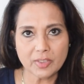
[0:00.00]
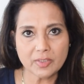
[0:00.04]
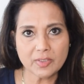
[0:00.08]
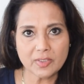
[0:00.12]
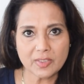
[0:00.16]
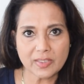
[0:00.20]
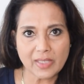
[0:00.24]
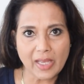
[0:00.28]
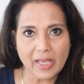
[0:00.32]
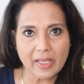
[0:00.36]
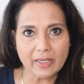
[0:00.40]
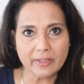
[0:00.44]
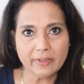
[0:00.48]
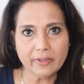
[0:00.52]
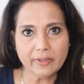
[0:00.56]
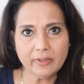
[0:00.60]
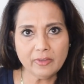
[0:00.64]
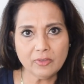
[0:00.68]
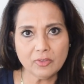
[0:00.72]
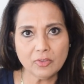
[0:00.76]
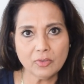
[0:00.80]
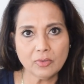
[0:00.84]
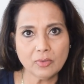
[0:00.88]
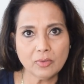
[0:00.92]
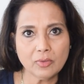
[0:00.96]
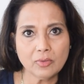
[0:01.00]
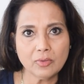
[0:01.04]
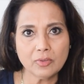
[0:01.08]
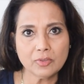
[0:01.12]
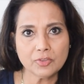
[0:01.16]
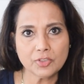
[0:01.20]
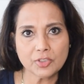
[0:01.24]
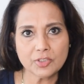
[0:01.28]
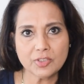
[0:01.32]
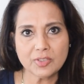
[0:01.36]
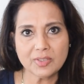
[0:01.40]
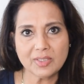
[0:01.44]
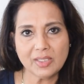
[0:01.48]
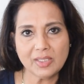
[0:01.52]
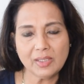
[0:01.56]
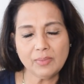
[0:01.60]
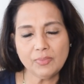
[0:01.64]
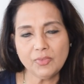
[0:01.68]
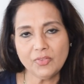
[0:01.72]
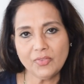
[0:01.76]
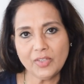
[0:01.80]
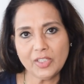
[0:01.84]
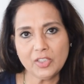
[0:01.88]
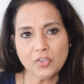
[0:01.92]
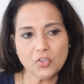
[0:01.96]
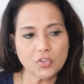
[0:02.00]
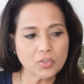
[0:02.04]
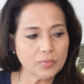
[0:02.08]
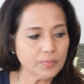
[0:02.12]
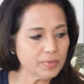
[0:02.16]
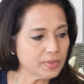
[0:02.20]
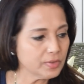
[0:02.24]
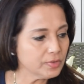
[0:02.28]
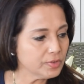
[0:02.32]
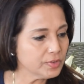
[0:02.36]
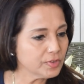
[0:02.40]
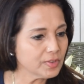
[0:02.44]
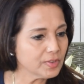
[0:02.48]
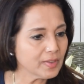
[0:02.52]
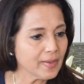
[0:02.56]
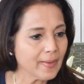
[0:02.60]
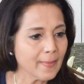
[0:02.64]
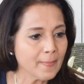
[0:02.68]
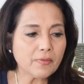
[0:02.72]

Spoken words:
salad or just steamed vegetables.